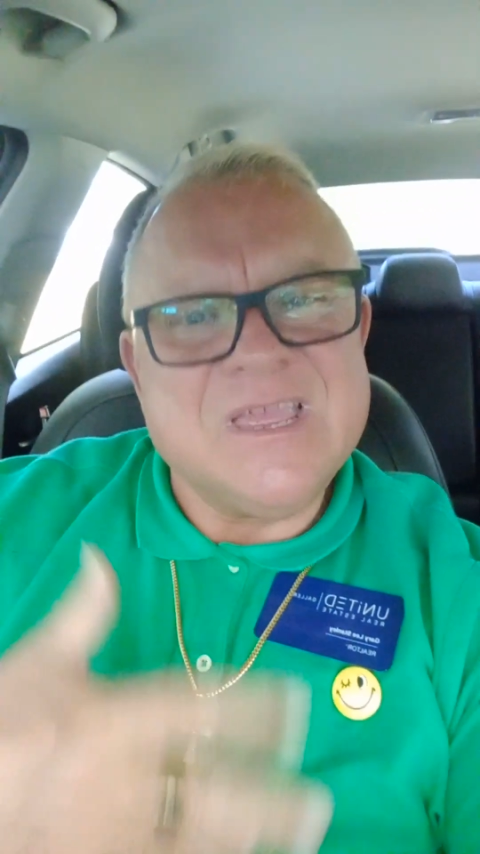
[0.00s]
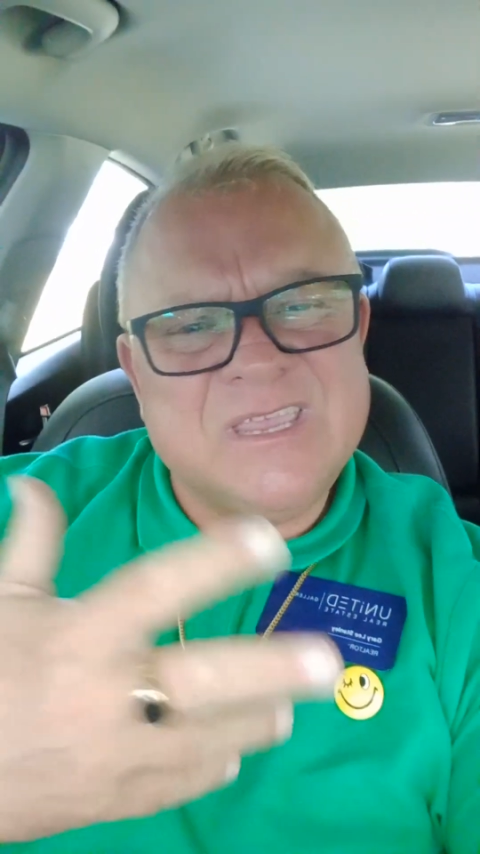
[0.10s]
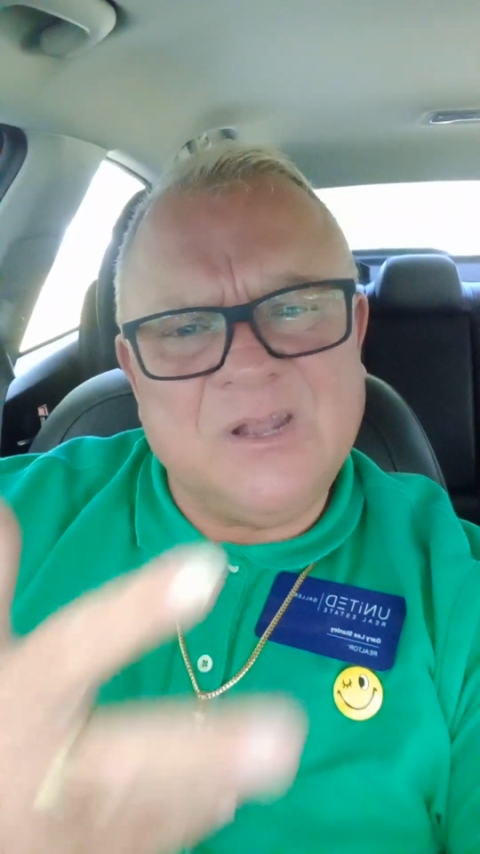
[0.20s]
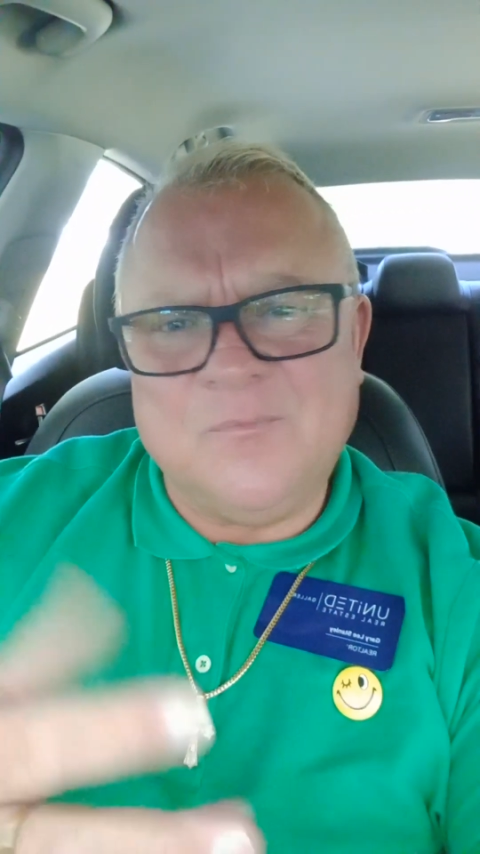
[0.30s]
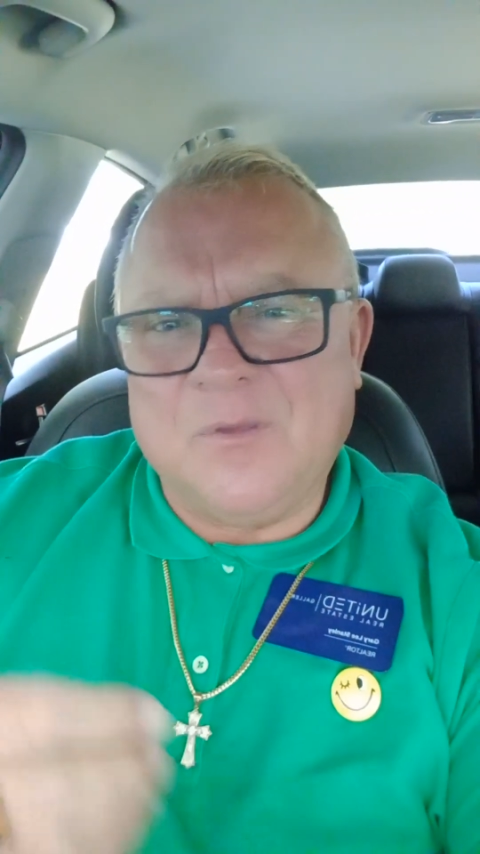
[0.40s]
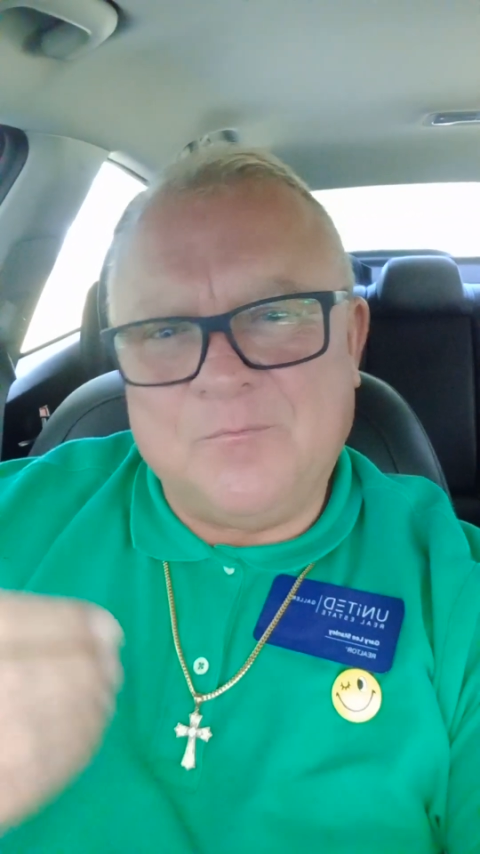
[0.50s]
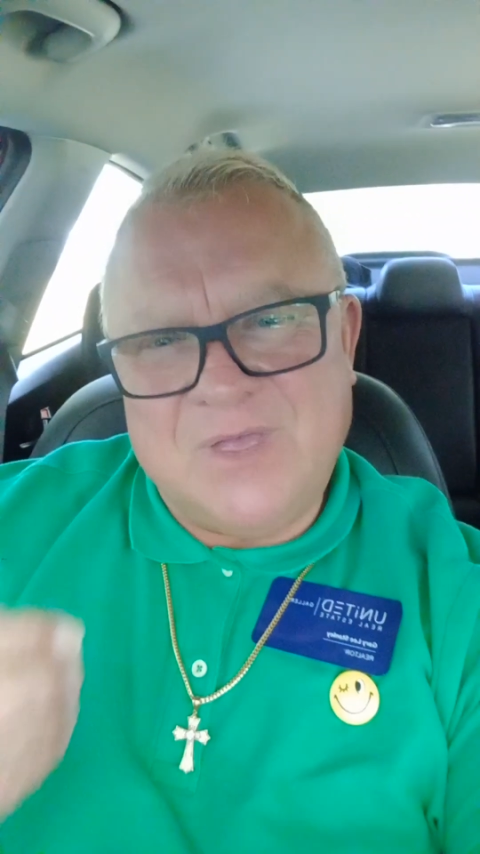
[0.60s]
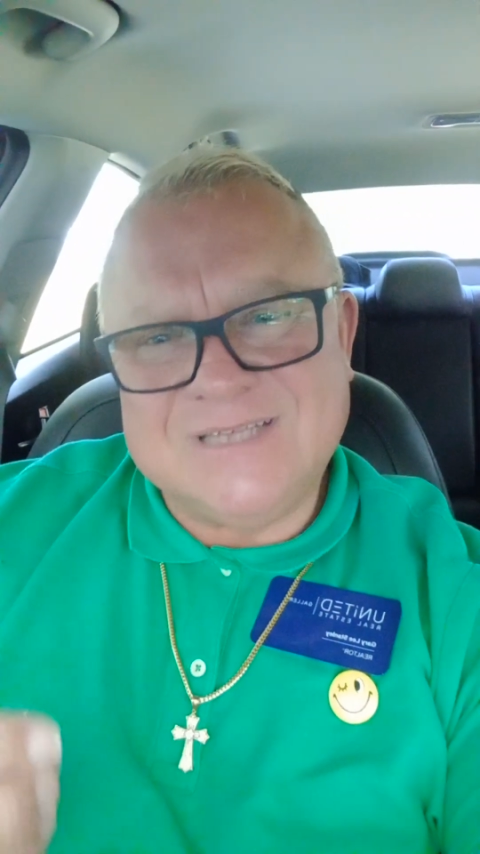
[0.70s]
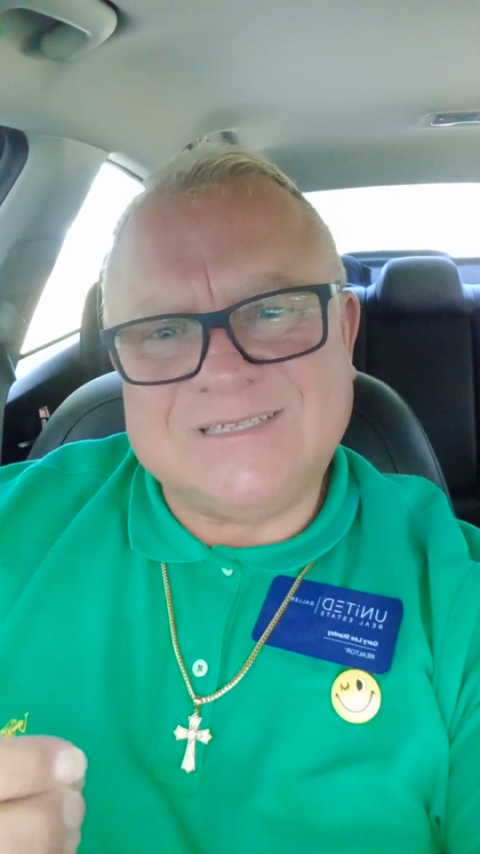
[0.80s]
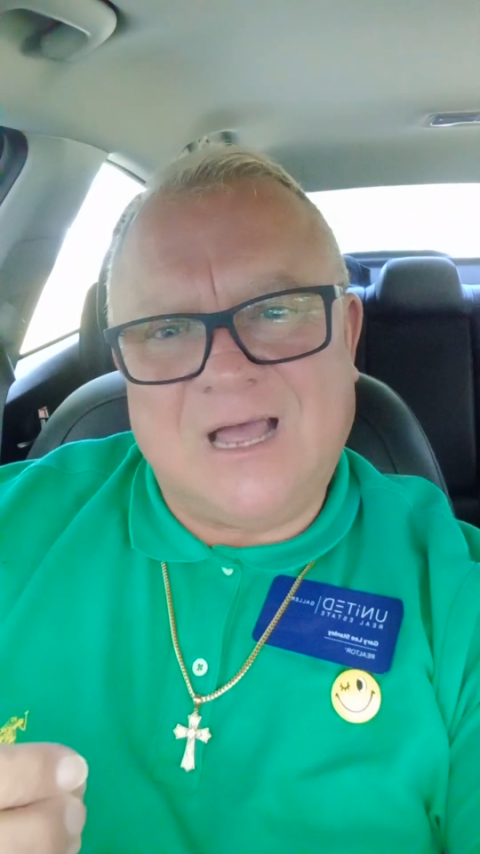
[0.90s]
get them the
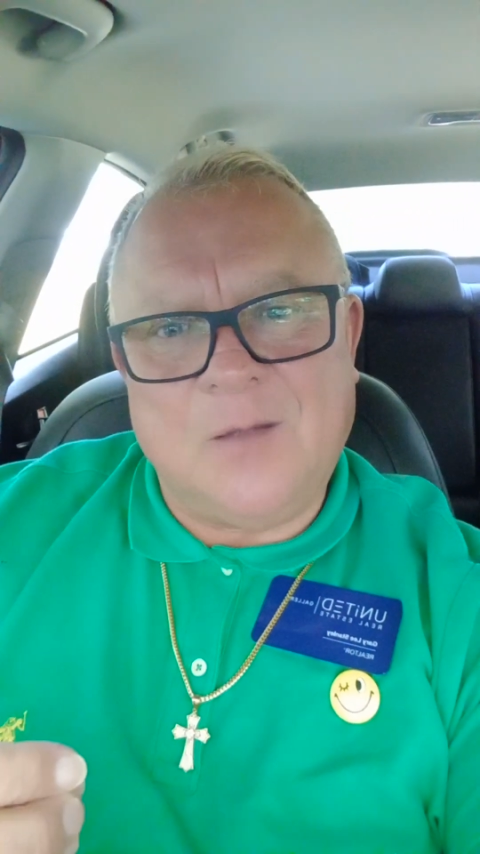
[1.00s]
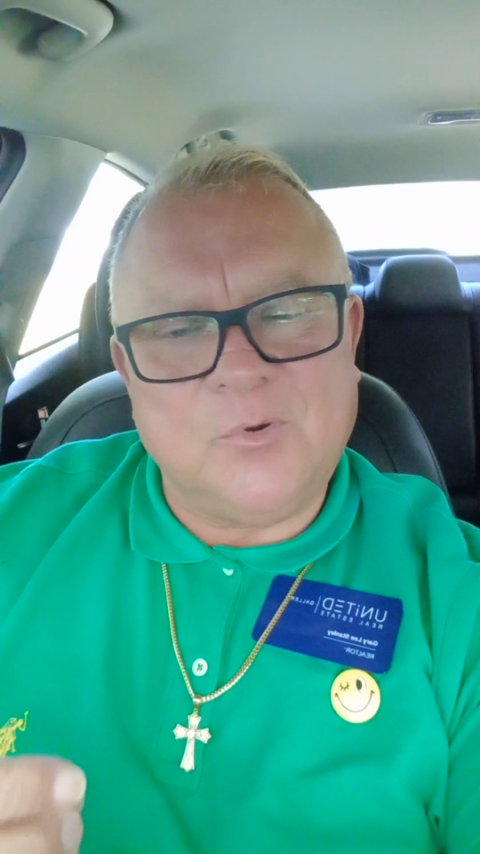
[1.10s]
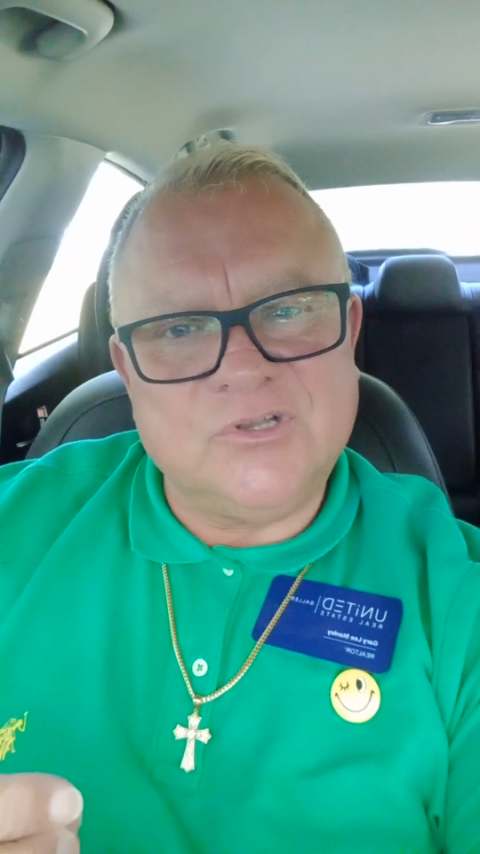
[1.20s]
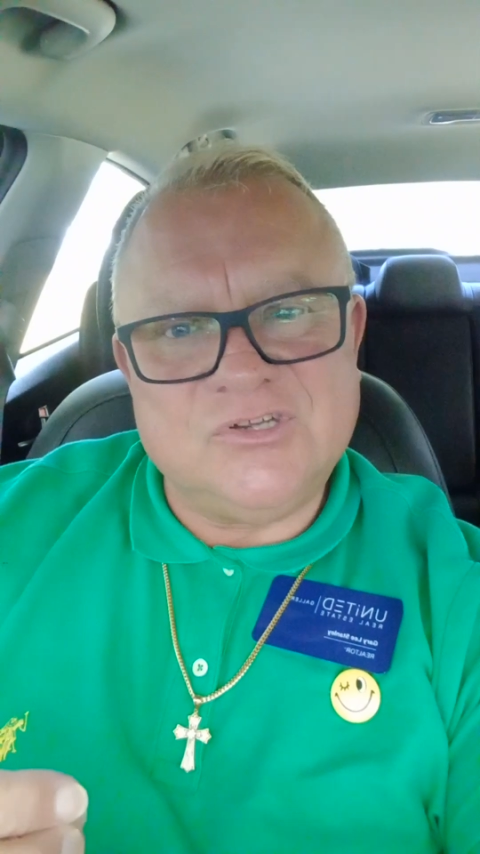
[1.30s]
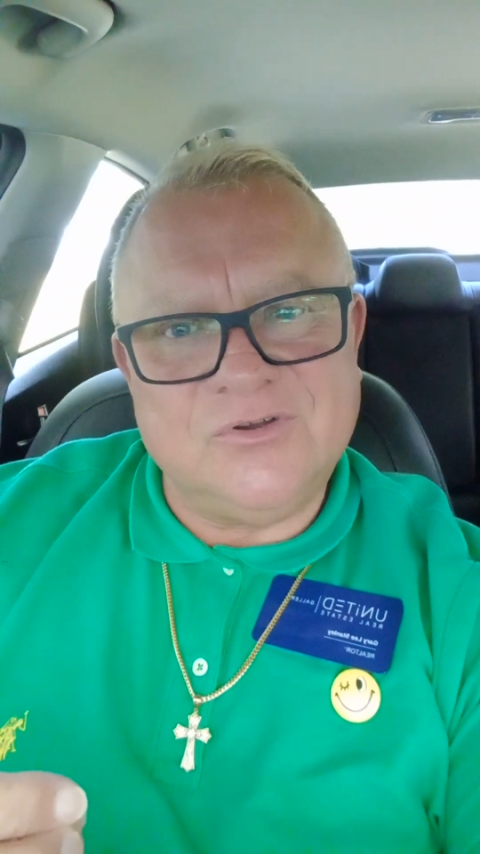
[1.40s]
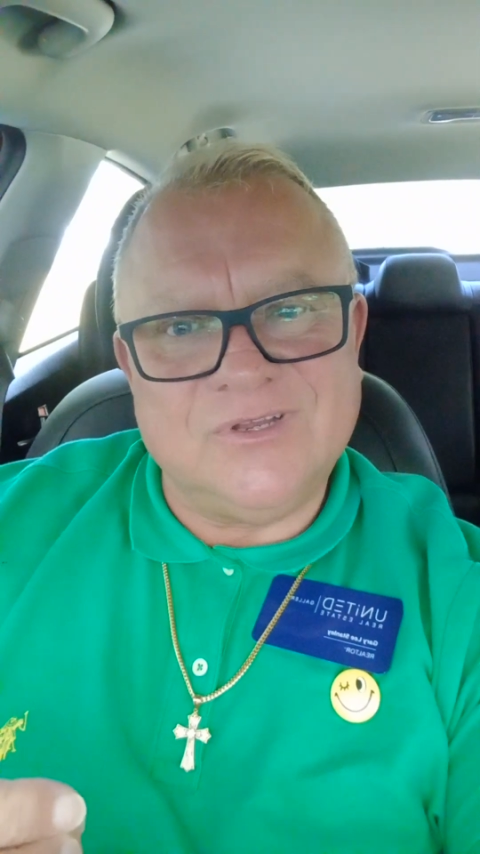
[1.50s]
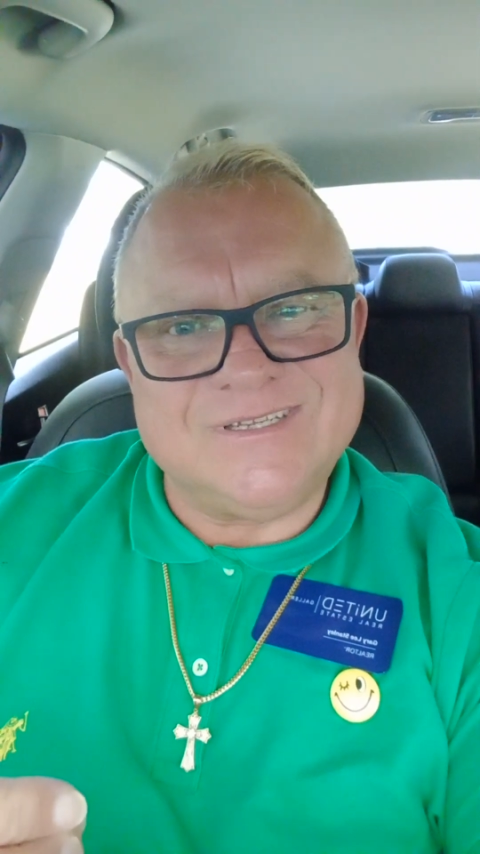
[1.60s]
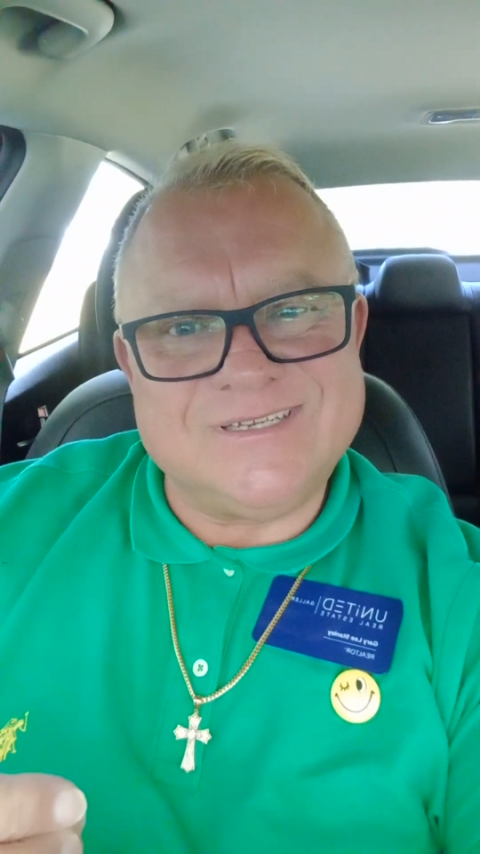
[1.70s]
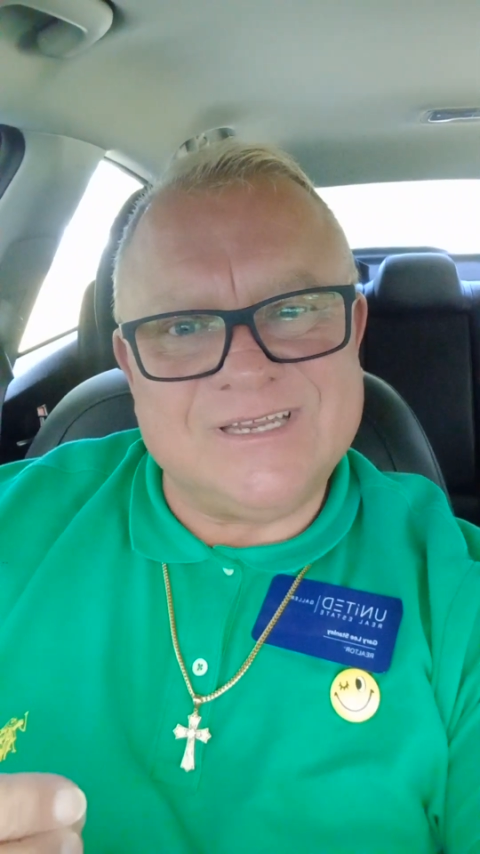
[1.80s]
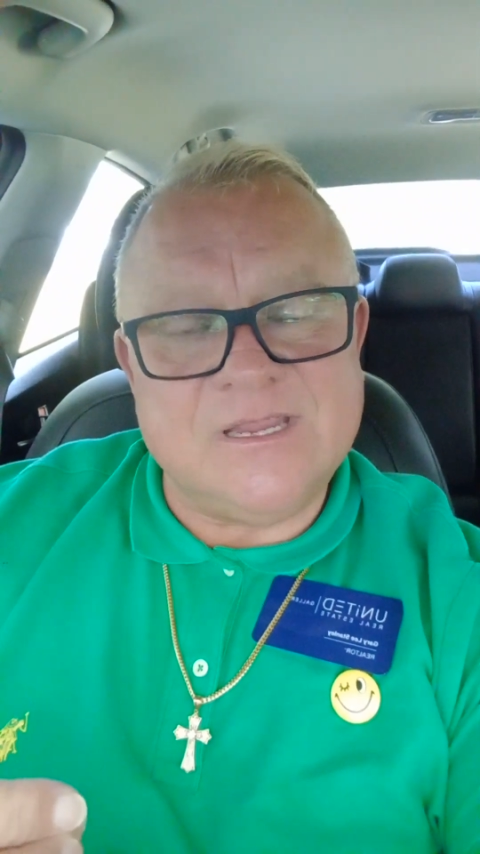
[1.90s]
best
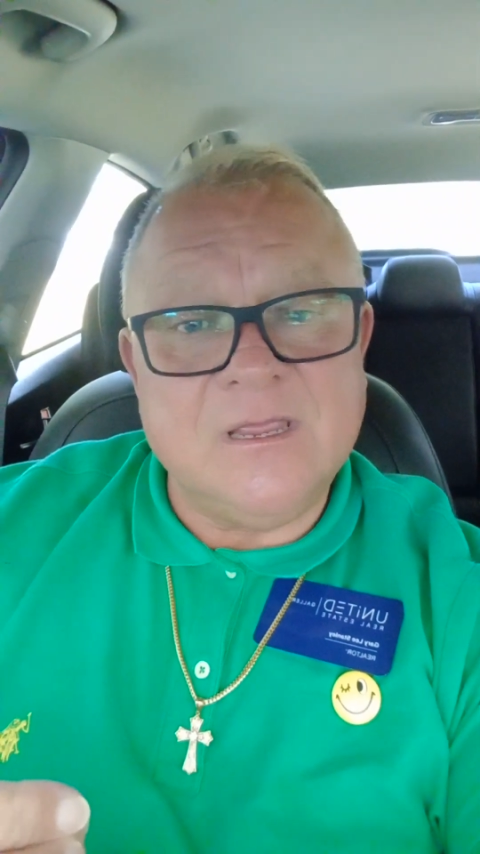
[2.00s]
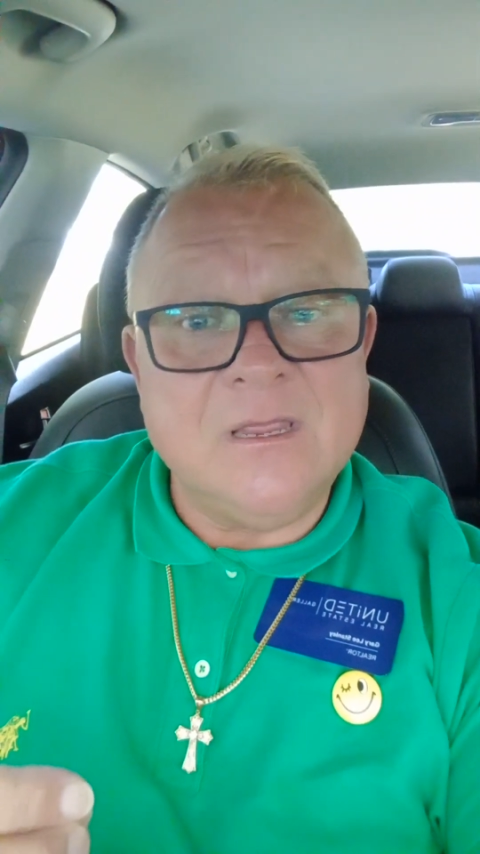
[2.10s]
opportunity.